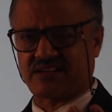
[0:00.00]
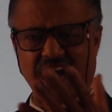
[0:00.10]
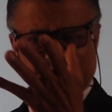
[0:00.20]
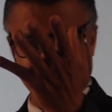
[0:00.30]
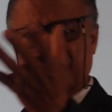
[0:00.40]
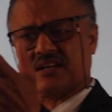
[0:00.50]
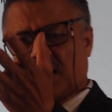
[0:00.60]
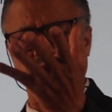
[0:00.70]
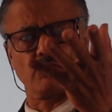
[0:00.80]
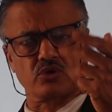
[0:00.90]
diaries
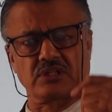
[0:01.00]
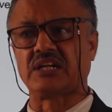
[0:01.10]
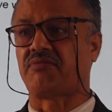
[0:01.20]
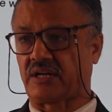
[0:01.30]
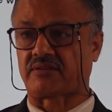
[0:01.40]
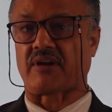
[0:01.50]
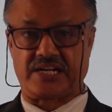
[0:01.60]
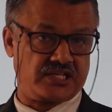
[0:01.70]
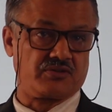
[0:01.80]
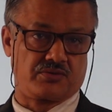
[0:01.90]
are mostly reflective
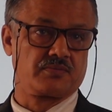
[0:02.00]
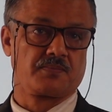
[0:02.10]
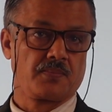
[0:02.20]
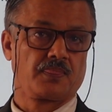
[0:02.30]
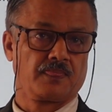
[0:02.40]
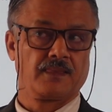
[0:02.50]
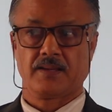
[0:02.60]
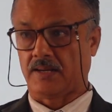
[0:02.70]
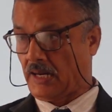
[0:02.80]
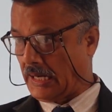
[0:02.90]
writings.
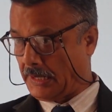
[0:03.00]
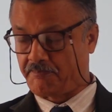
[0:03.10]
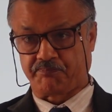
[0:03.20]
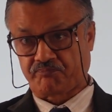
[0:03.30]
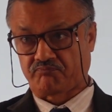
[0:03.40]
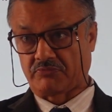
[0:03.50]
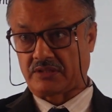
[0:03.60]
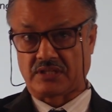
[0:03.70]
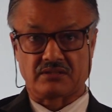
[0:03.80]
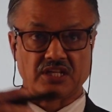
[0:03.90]

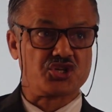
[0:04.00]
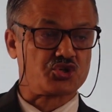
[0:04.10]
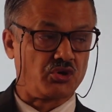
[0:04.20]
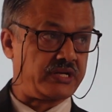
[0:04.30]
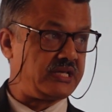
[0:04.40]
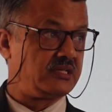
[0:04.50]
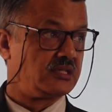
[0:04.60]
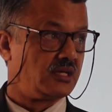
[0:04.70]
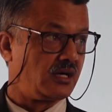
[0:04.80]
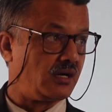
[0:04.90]
The story
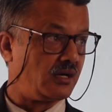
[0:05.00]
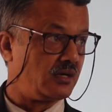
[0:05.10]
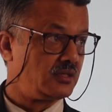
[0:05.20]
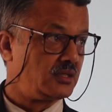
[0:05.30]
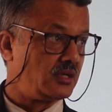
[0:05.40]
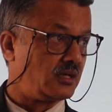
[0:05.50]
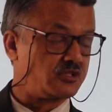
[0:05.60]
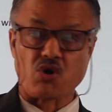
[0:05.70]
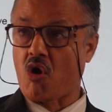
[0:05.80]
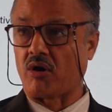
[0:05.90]

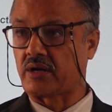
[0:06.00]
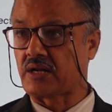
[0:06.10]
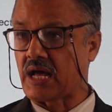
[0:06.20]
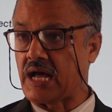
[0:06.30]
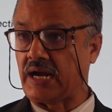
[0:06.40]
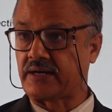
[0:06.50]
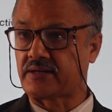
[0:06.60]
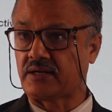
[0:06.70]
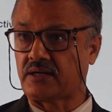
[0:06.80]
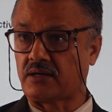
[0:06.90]
Dawn and
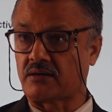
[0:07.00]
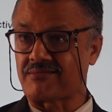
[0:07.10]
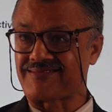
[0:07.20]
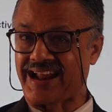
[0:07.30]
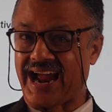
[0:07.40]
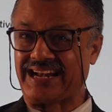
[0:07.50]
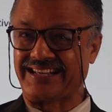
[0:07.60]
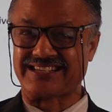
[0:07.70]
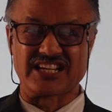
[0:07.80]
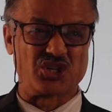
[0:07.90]

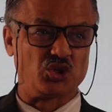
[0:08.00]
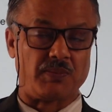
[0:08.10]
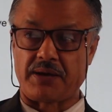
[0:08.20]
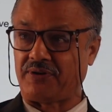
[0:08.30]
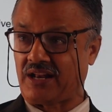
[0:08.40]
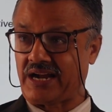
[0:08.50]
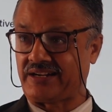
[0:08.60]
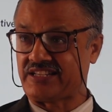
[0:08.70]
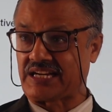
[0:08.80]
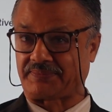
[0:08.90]
1982 by Phil Knight
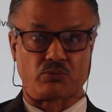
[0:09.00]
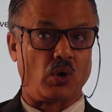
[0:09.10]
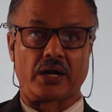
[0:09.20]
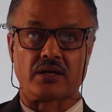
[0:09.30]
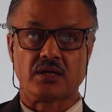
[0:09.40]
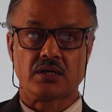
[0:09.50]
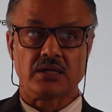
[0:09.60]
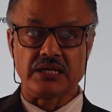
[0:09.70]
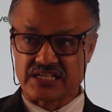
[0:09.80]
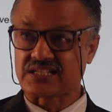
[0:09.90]
in chapter 1
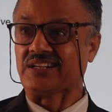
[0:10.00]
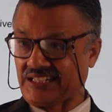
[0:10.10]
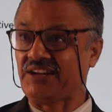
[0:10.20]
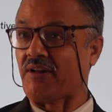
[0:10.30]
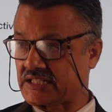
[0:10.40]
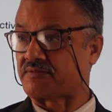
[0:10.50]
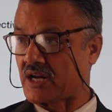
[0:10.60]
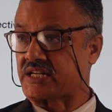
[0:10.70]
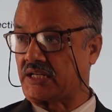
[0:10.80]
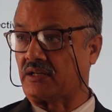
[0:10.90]
is reflective
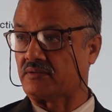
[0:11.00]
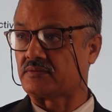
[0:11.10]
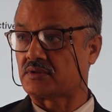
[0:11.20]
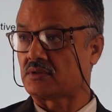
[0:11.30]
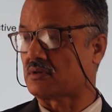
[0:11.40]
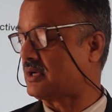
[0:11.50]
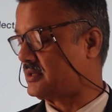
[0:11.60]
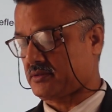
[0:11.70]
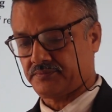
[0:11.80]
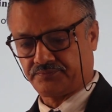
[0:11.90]
writing, right?